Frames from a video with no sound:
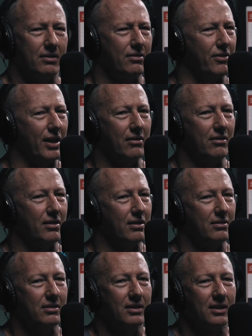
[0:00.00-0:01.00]
it's not that long
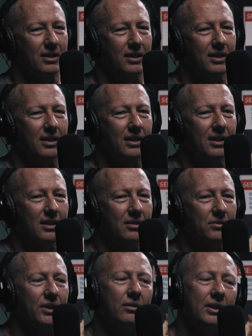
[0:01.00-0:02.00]
ago. No.
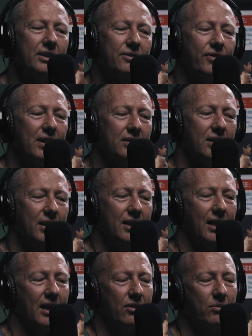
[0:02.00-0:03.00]
So it's
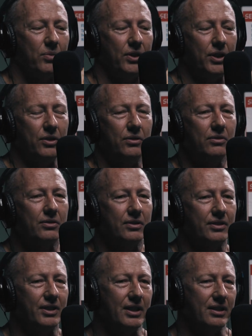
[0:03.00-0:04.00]
fascinating how the body
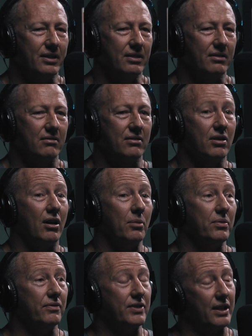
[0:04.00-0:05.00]
uses this
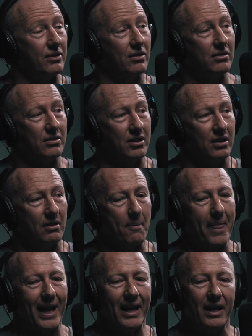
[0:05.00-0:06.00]
type of technology,
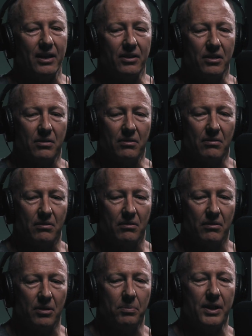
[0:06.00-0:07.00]
and the
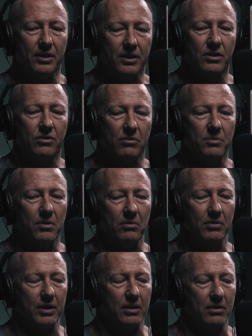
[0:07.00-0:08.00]
the biggest issue is
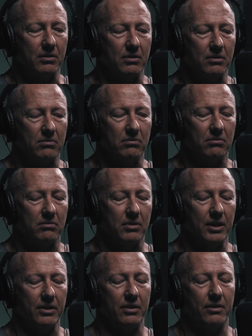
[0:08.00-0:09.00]
probably either
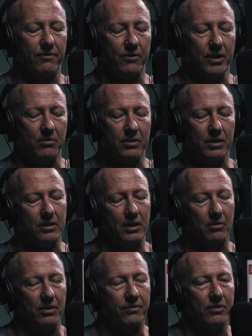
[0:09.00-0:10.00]
the frequencies,
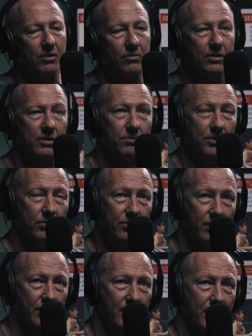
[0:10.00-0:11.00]
knowing the frequencies, but
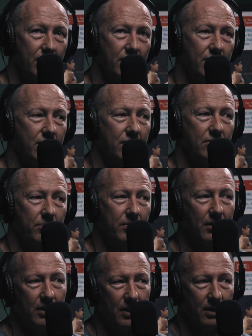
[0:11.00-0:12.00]
also the technology to
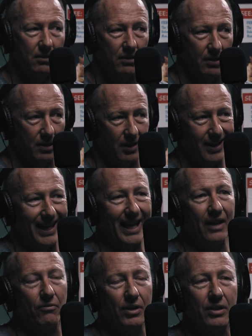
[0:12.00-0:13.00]
apply that.
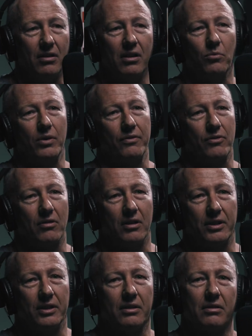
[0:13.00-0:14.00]
Every time we've
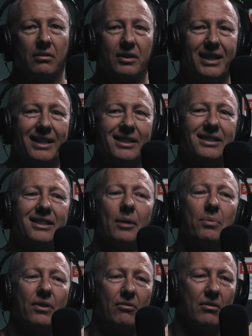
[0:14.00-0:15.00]
tried to take a step in